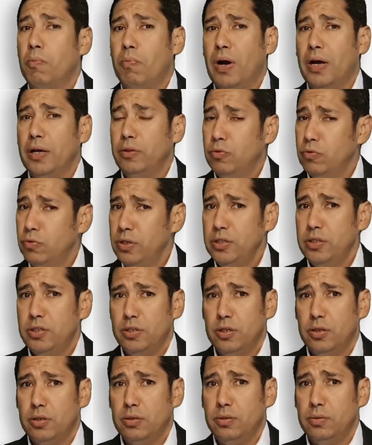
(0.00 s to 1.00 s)
By doing
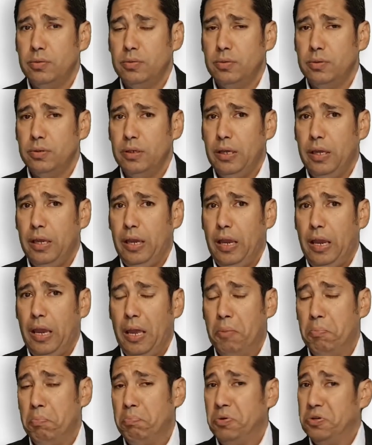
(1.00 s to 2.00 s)
so,
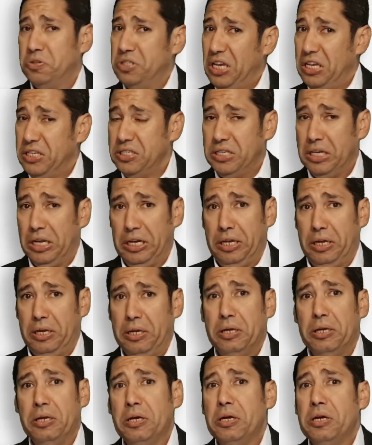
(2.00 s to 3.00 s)
and potentially
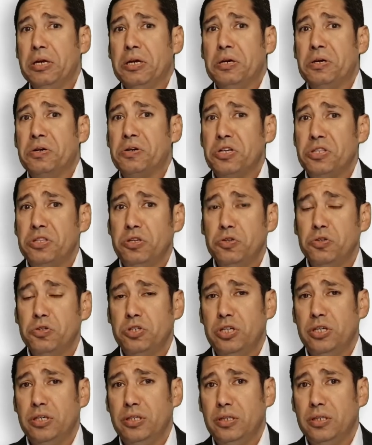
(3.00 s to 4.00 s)

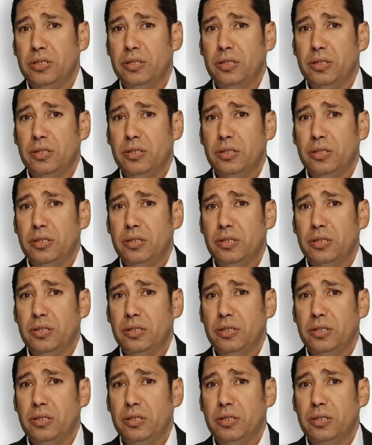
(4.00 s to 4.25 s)
reducing